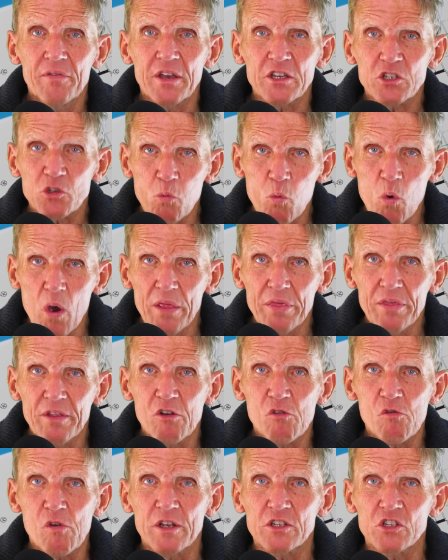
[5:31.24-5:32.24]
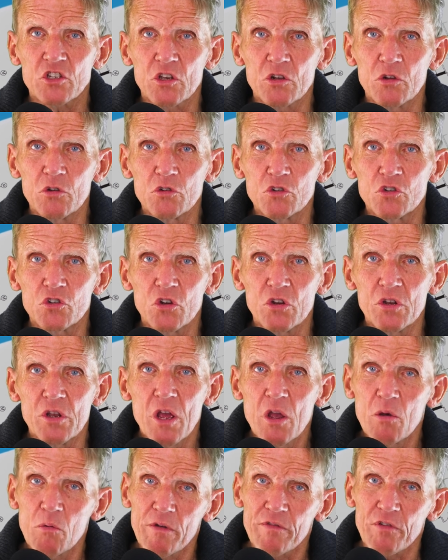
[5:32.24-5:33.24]
that's one great solution.
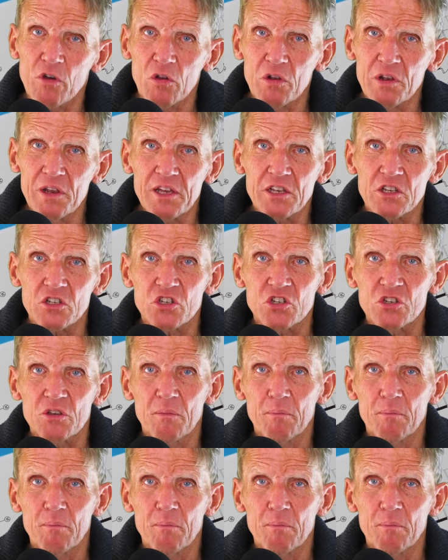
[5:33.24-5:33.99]
We've got links